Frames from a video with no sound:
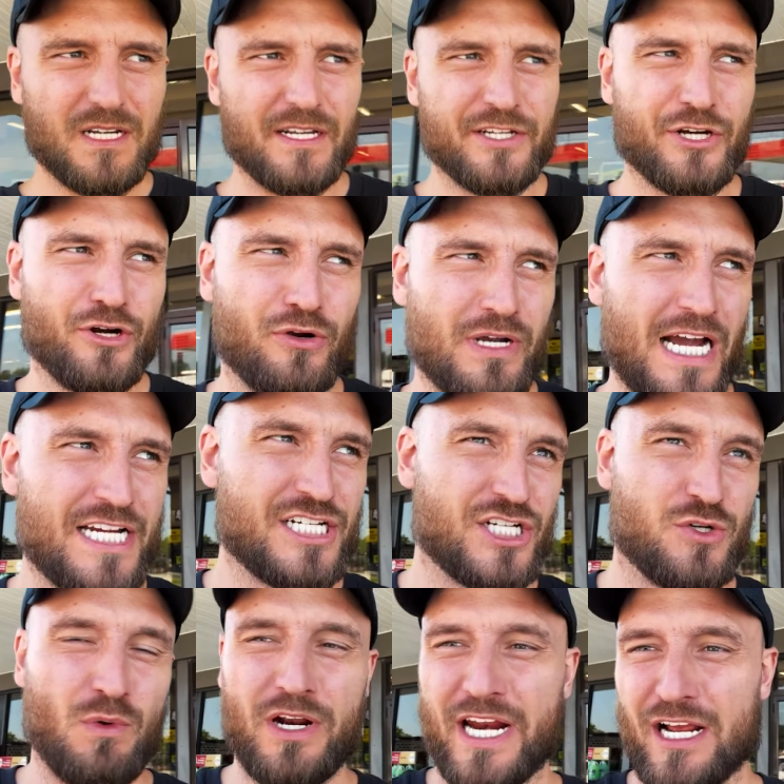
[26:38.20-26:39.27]
You know, guys,
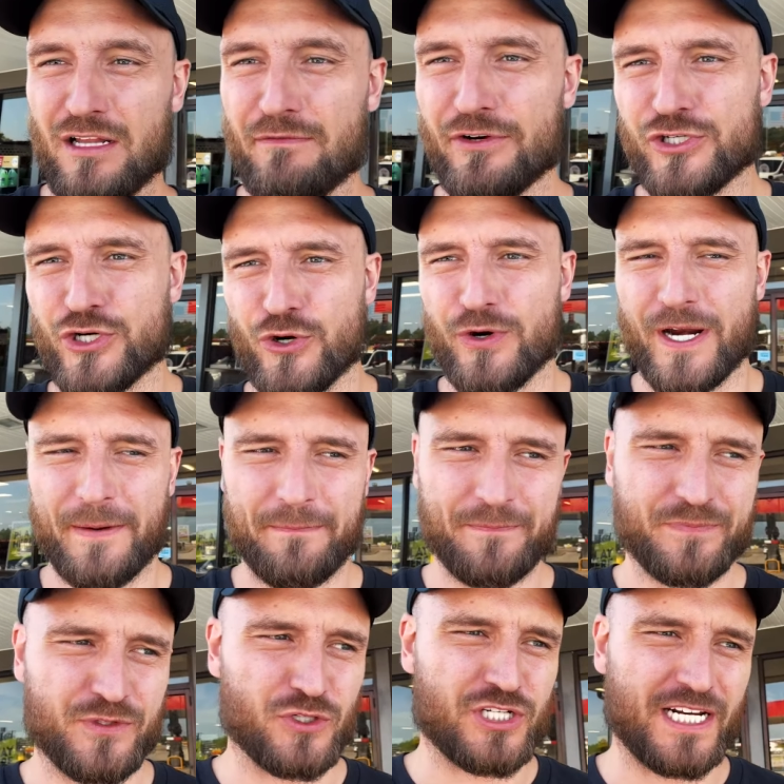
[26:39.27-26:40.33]
it's one hell of a journey,
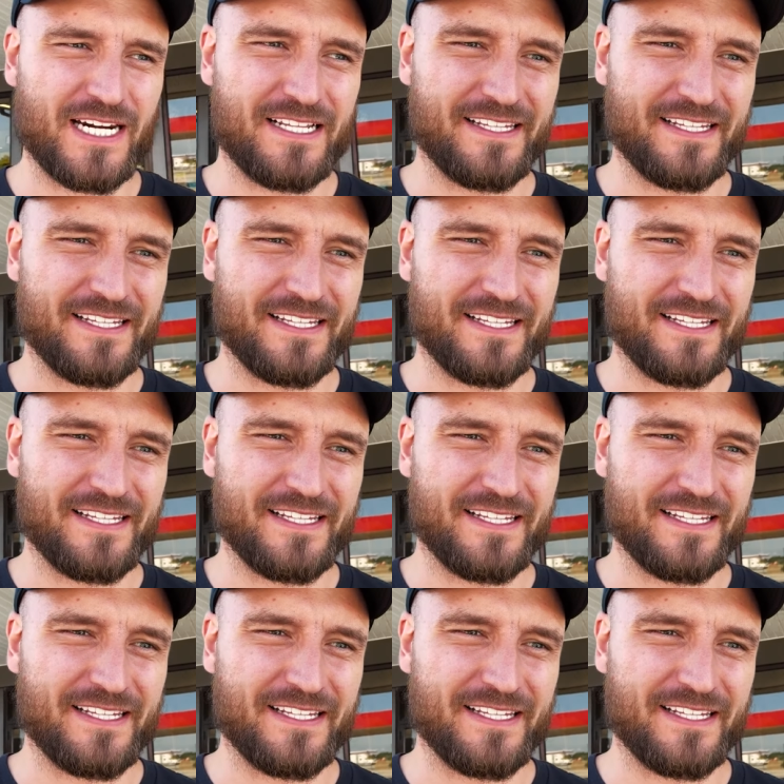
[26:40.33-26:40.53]
to say the